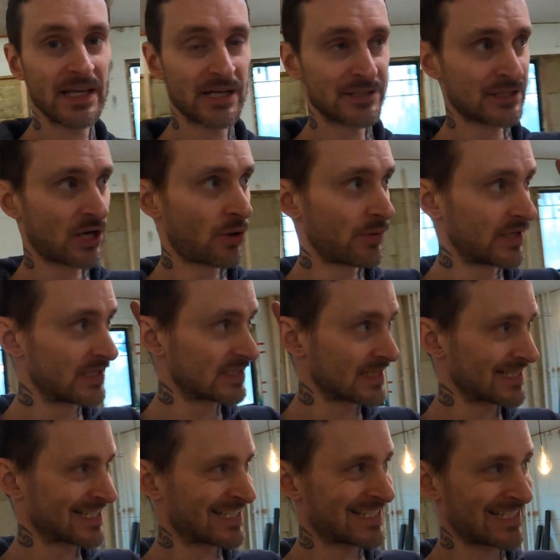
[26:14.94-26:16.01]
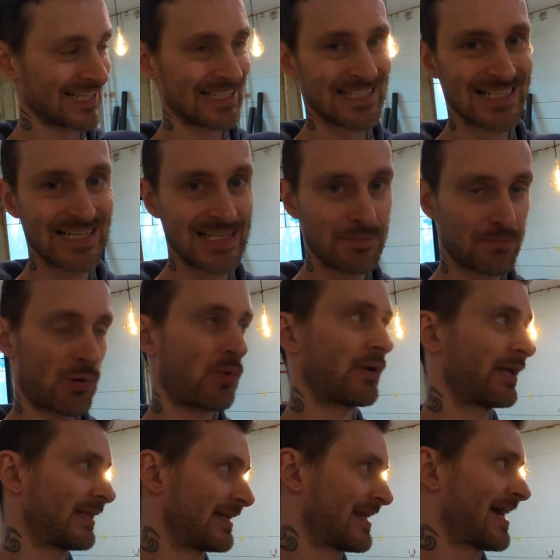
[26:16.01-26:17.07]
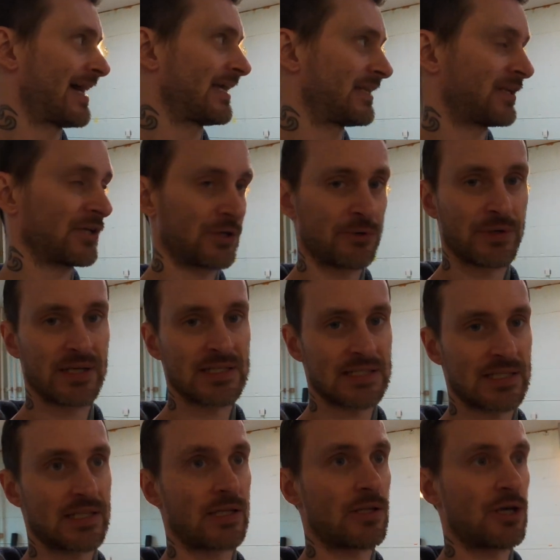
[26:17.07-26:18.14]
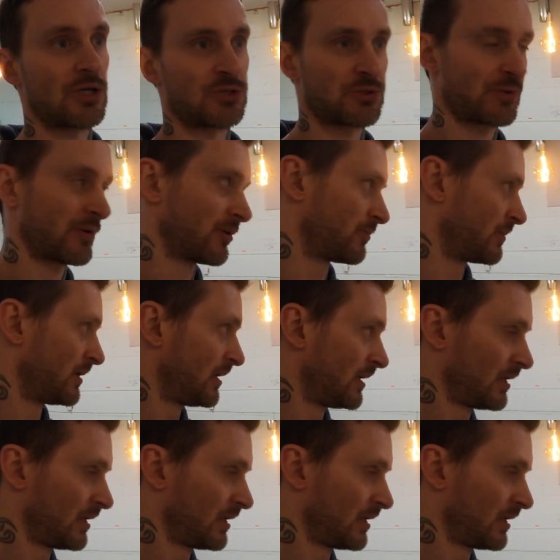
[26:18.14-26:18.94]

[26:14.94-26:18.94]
it is always 60.9 degrees in the laundry room.